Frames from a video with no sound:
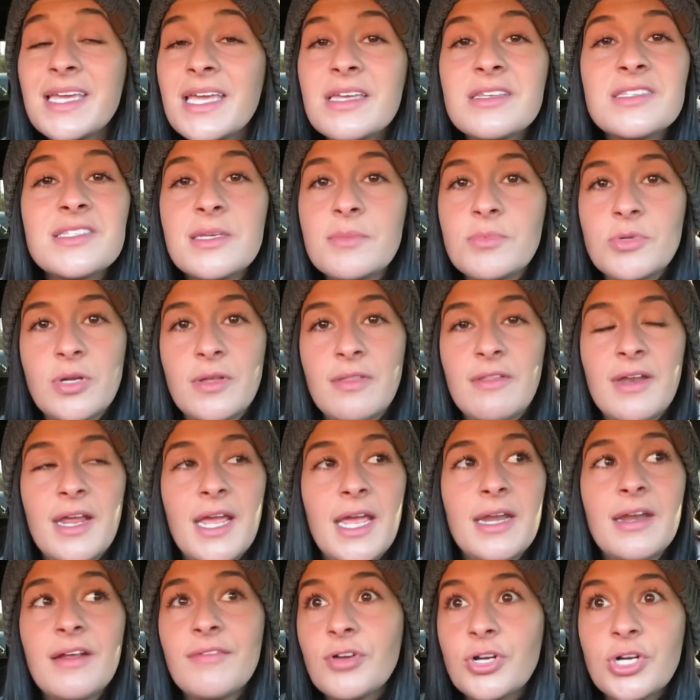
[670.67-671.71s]
I can't sleep during the
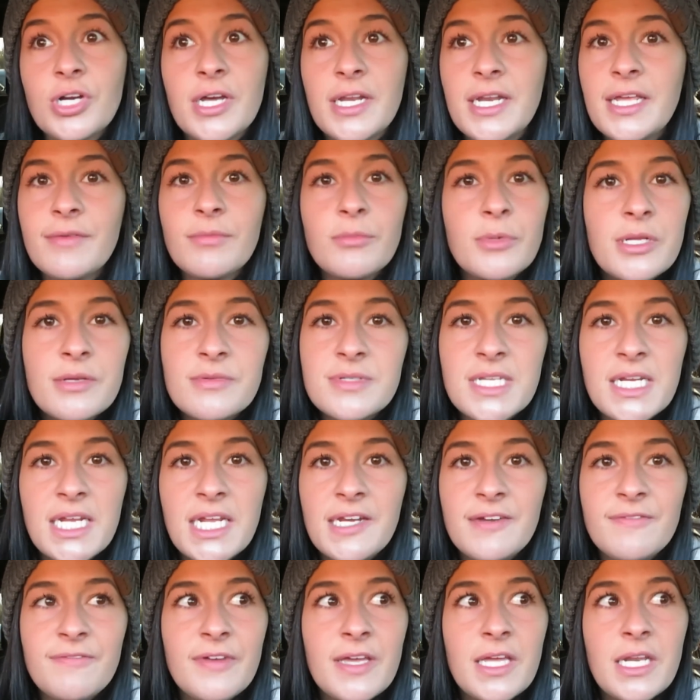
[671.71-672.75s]
day. Never could. Even when he was an
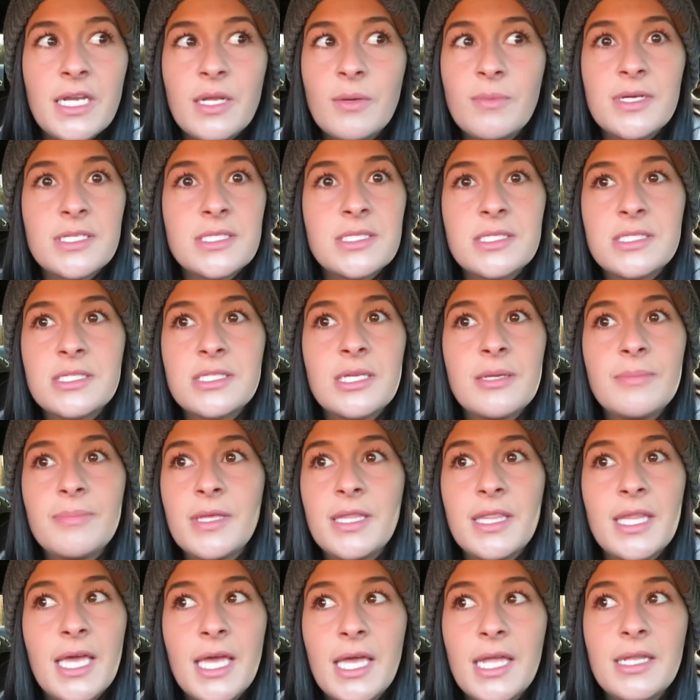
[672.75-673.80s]
infant and he wasn't
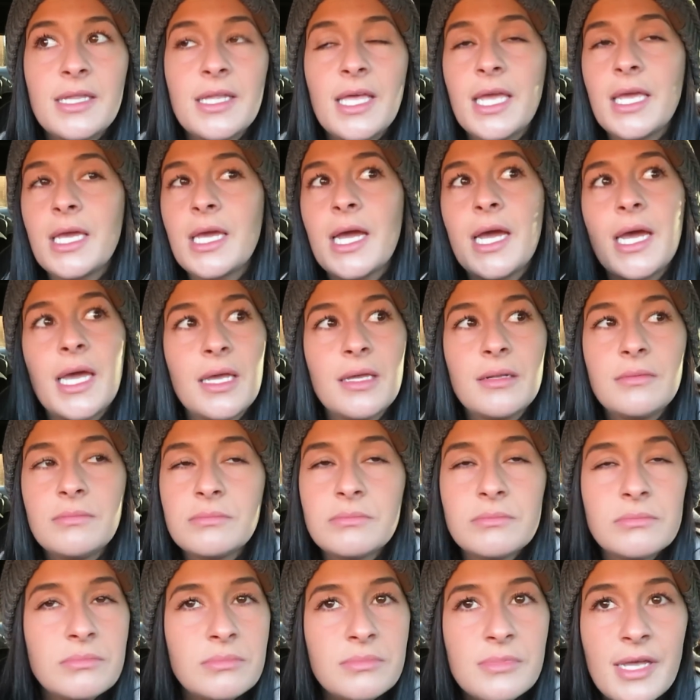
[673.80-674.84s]
sleeping then, like, I
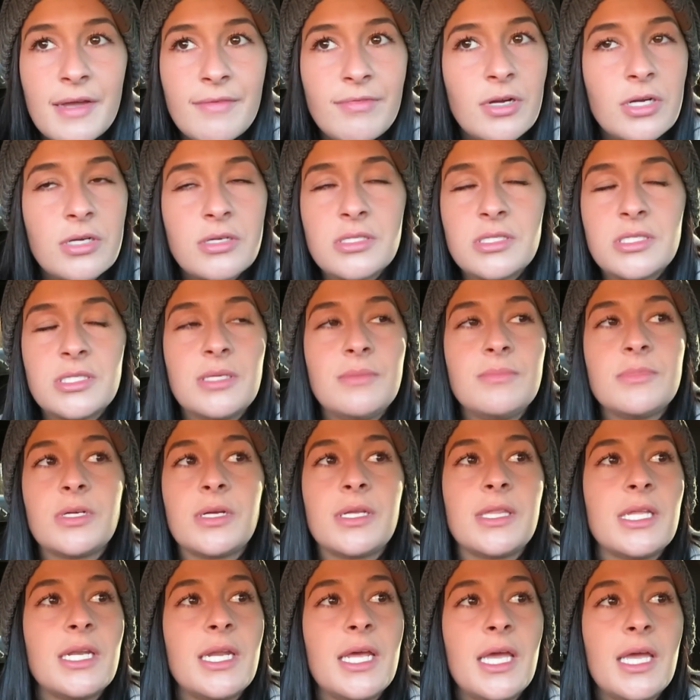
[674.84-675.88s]
never could sleep
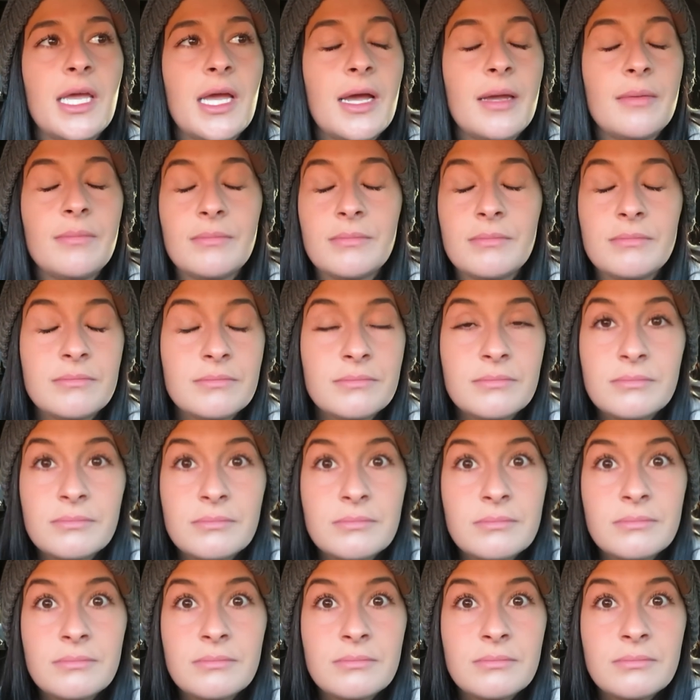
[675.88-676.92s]
during the day.
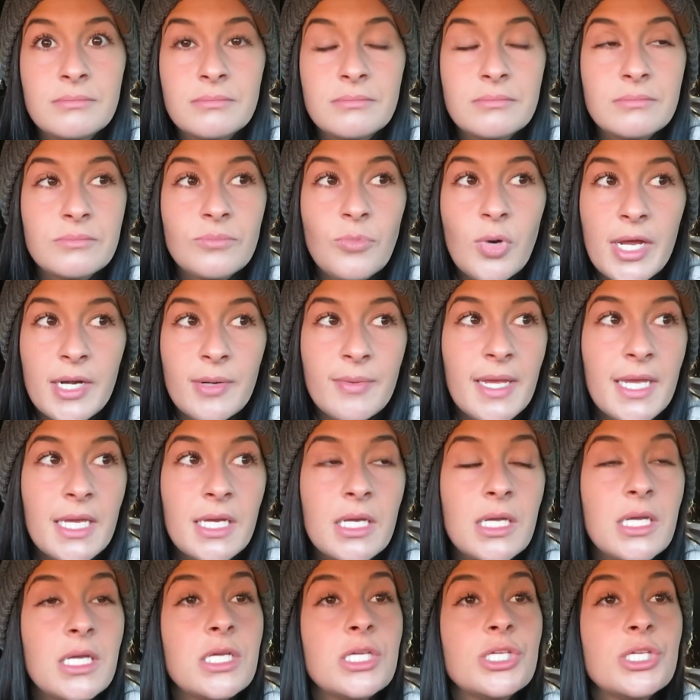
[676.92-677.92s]
I'm wide awake.